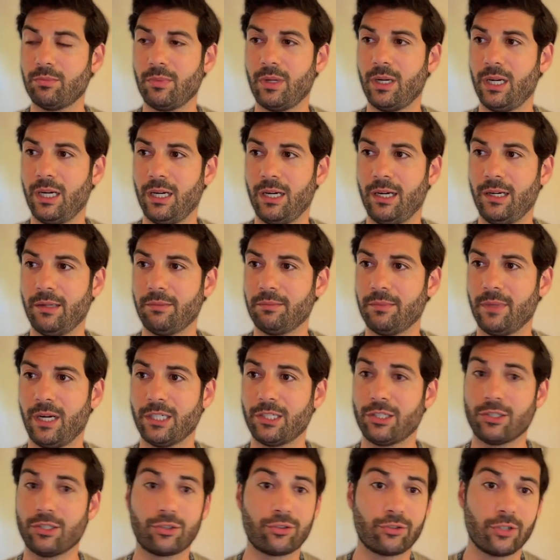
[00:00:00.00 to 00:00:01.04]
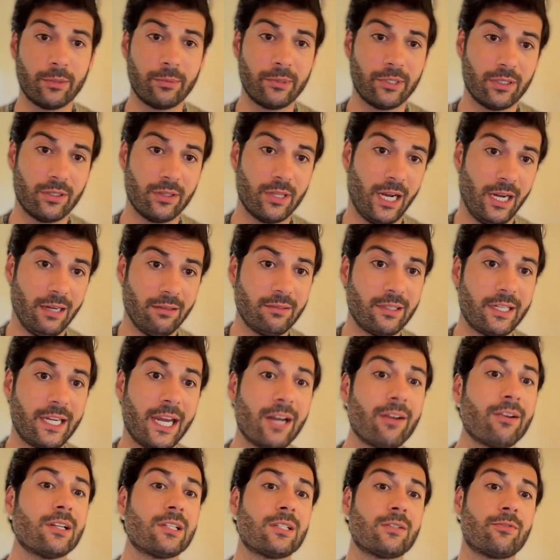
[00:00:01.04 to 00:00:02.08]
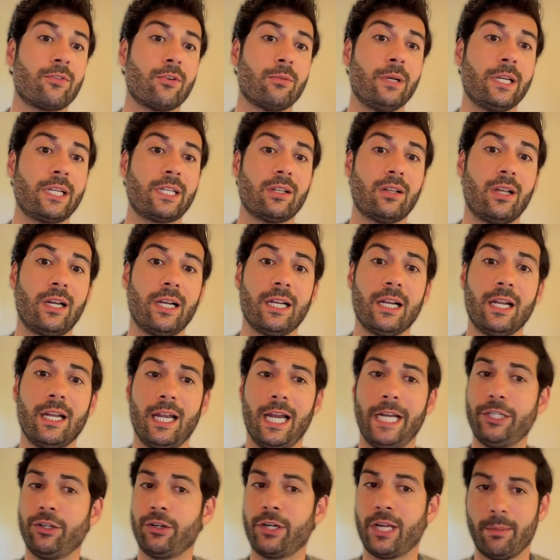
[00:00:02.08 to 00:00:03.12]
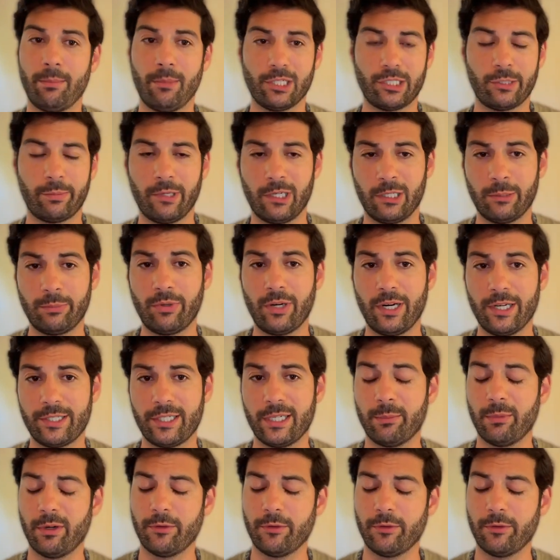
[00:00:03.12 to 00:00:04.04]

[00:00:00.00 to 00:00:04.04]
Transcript: uh, a distributor that carries vermiculite and you'll get much better pricing.